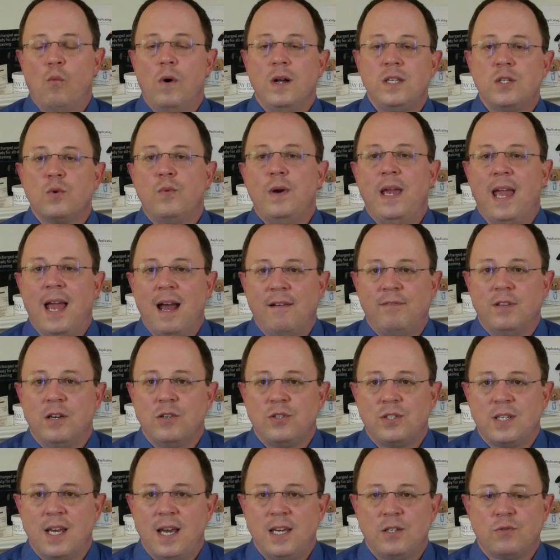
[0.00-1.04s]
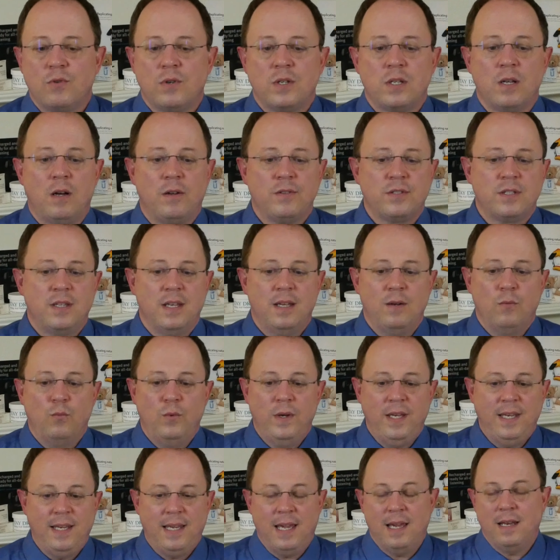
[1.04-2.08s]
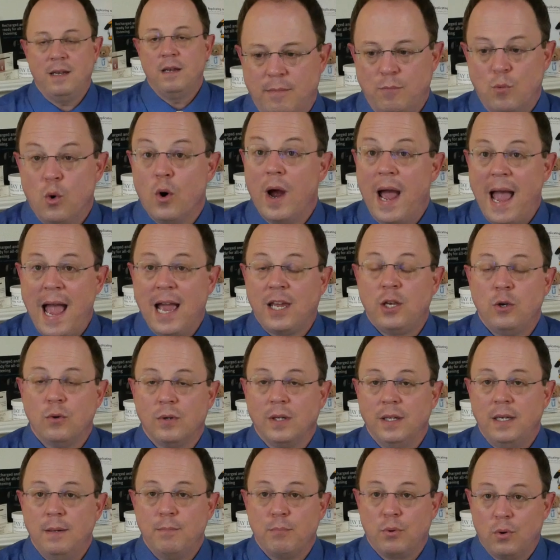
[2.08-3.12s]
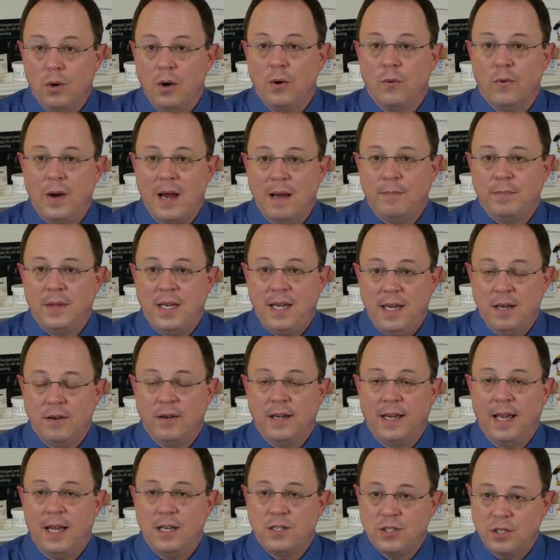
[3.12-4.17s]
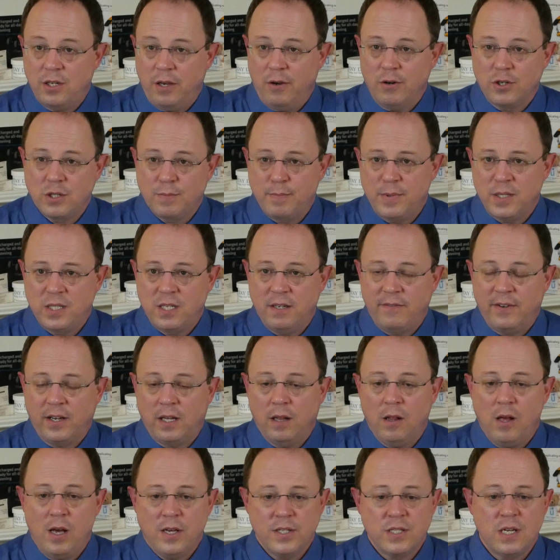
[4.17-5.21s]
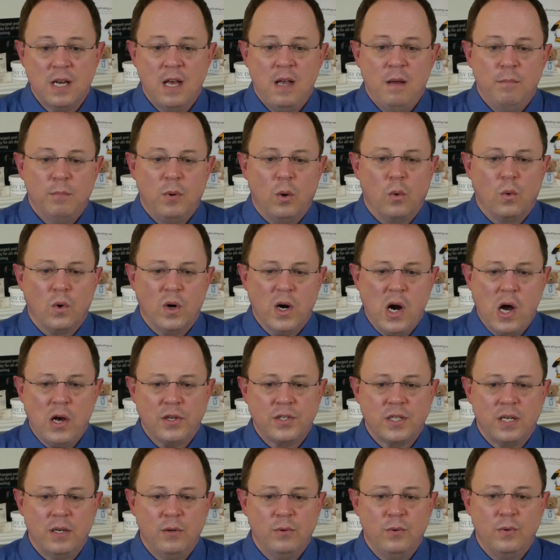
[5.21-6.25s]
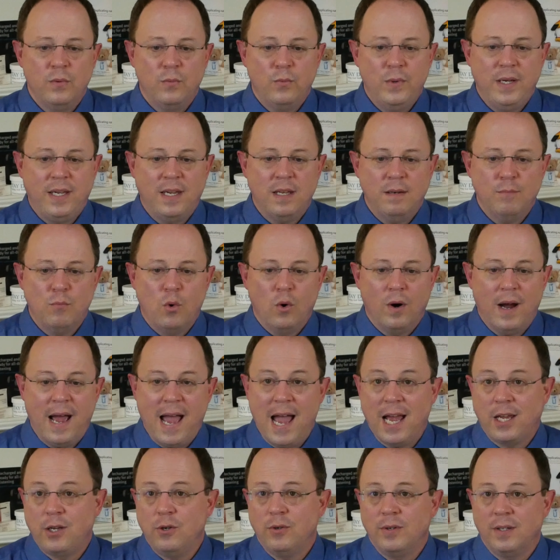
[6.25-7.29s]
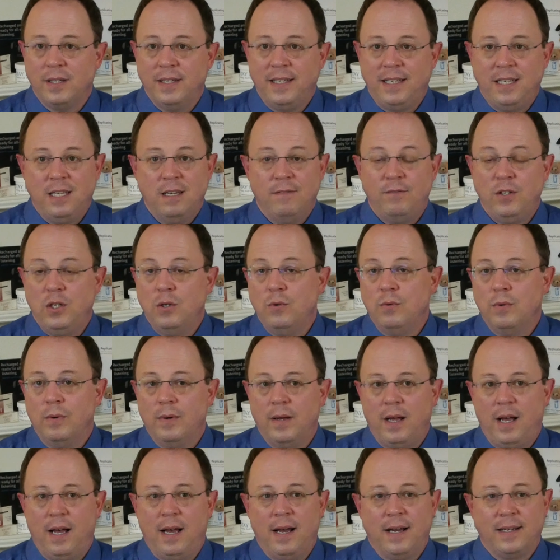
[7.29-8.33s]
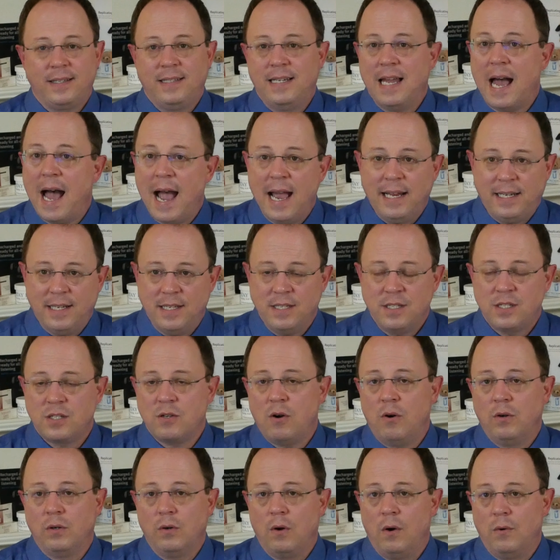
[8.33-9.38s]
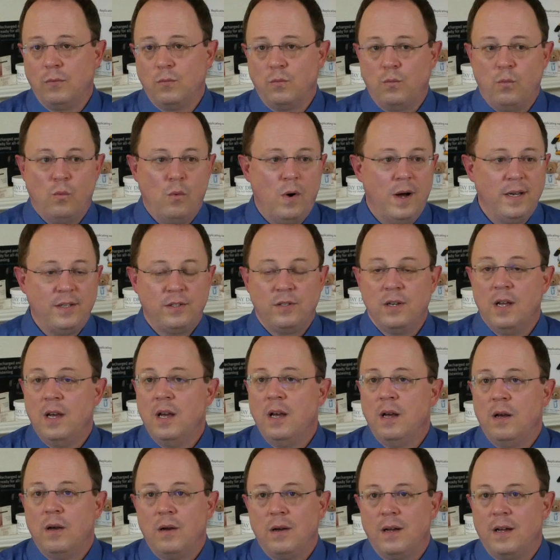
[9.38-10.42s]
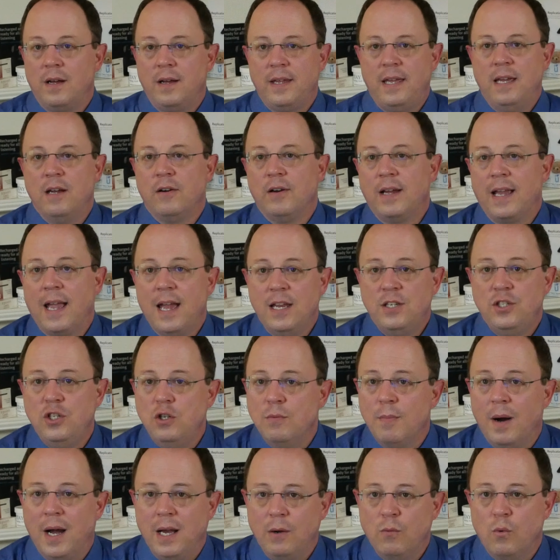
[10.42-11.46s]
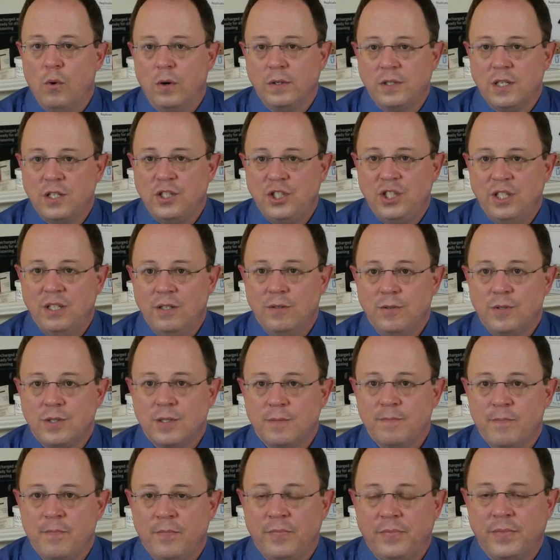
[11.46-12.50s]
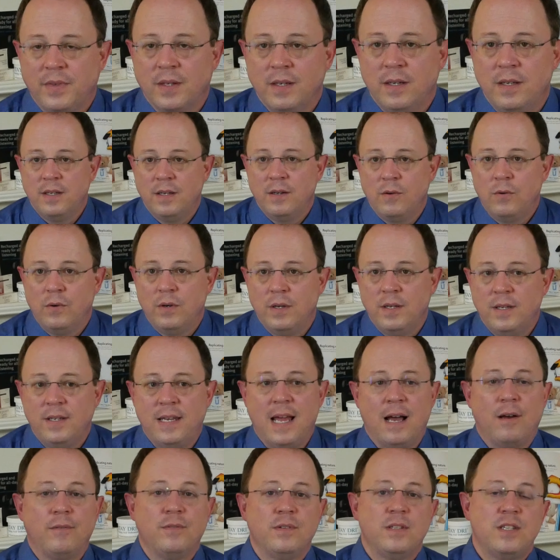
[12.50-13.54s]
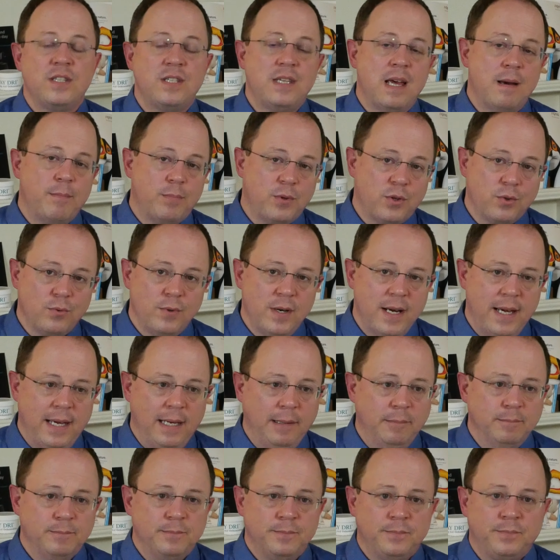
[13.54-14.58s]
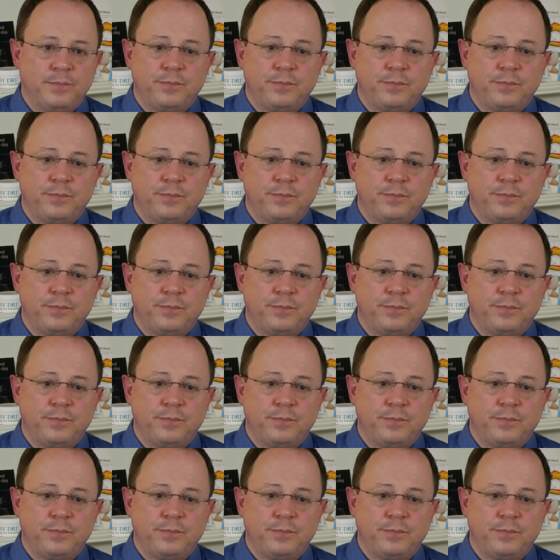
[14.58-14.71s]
once we have those test results, then we can uh, more accurately program the hearing aids to your specific loss. But we're also, we can more accurately give you uh, guidance on, on what hearing aids you might want to choose. Now, step three